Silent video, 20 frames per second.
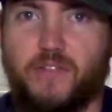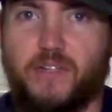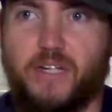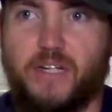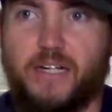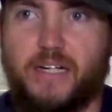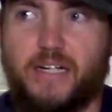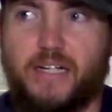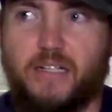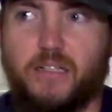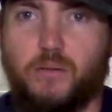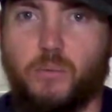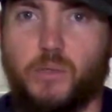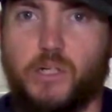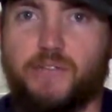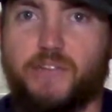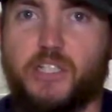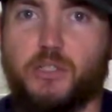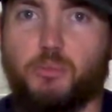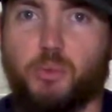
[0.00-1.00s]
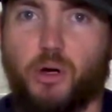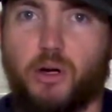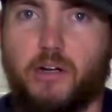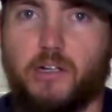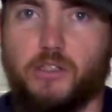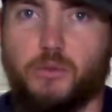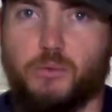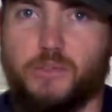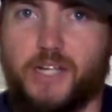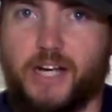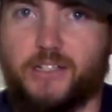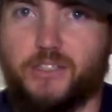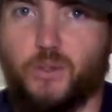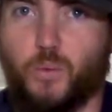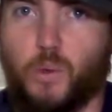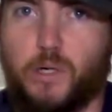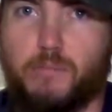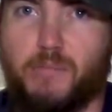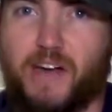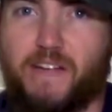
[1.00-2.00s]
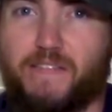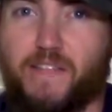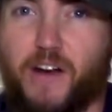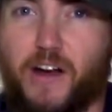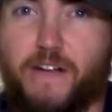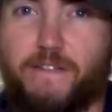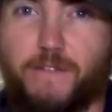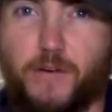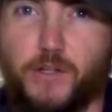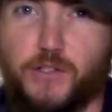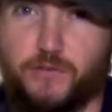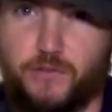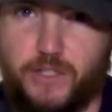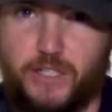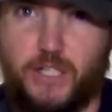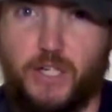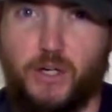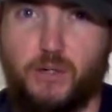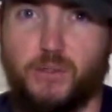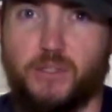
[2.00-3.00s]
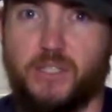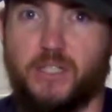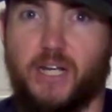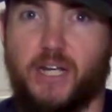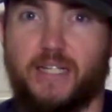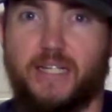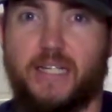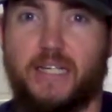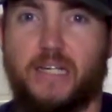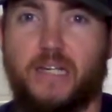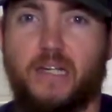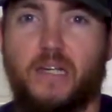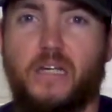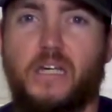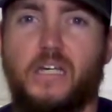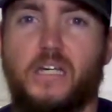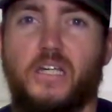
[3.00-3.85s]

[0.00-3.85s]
uh, one of his products was actually one of my very first videos that I did,